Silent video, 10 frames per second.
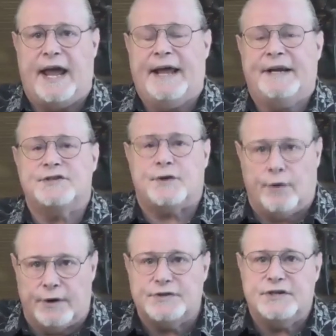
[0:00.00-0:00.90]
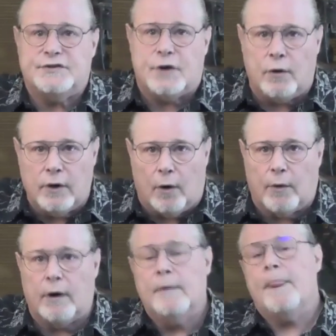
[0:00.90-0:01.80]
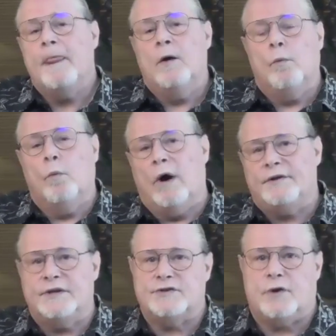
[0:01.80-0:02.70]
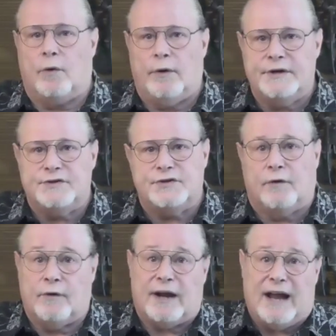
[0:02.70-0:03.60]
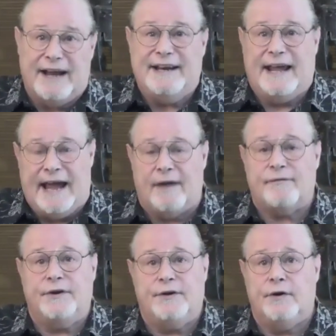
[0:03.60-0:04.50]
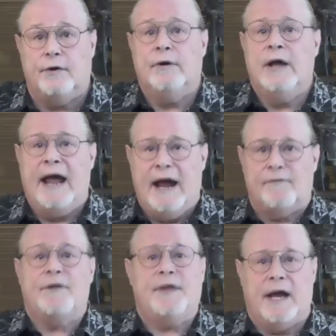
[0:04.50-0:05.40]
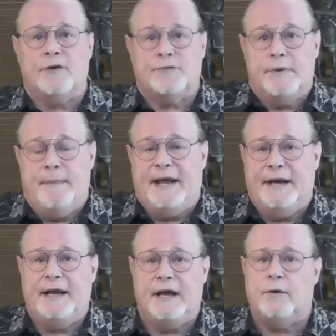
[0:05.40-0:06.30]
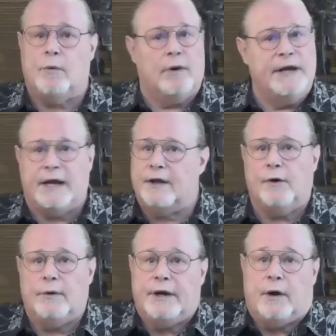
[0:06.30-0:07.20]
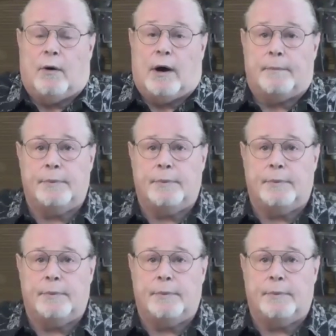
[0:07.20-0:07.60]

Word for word: And as currencies go lower, what does gold and silver kind of have to do? Everything else remaining equal, it can only go up.